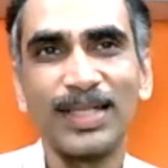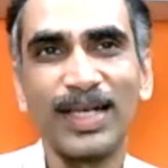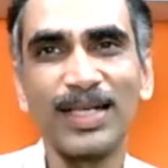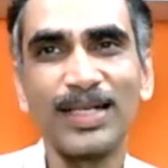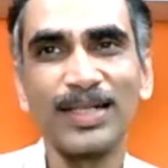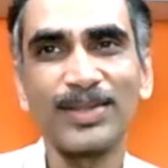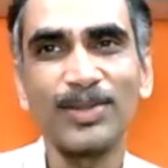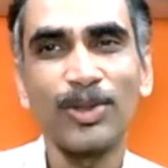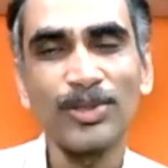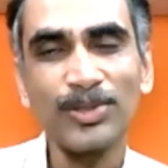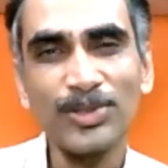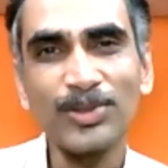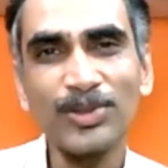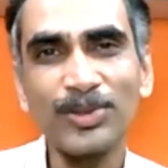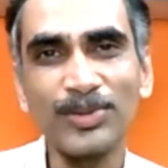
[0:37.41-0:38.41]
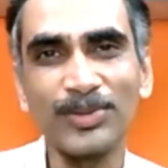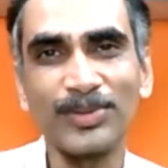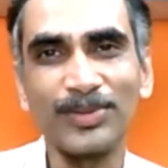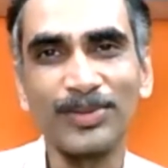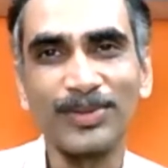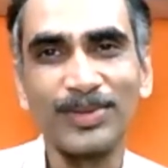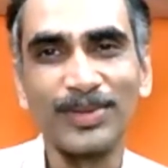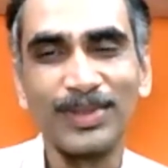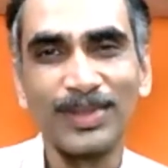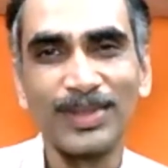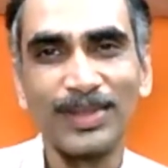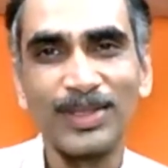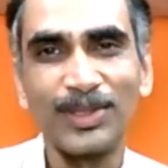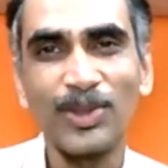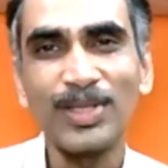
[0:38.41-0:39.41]
and also
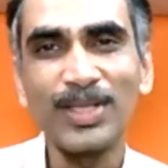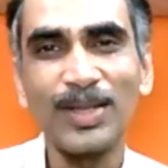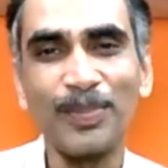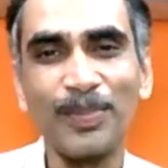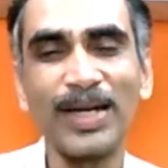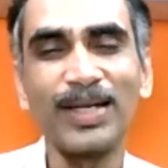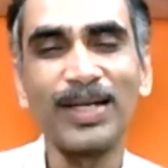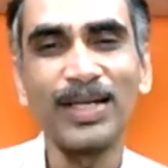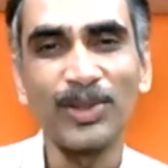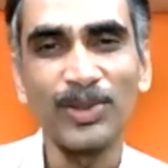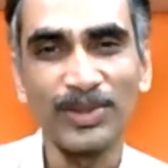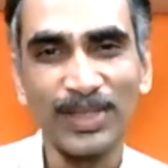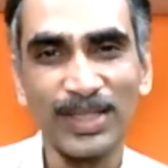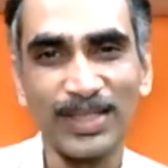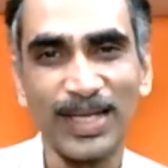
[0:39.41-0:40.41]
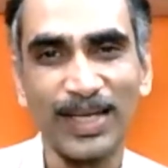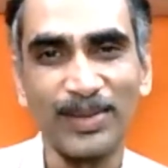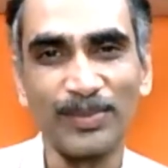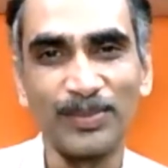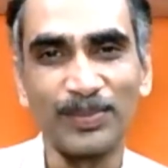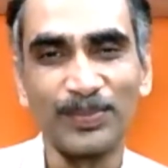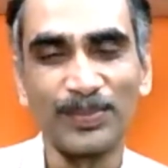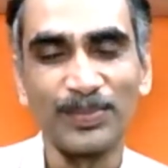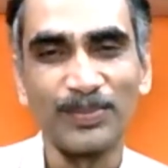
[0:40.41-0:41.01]
not depending on the time.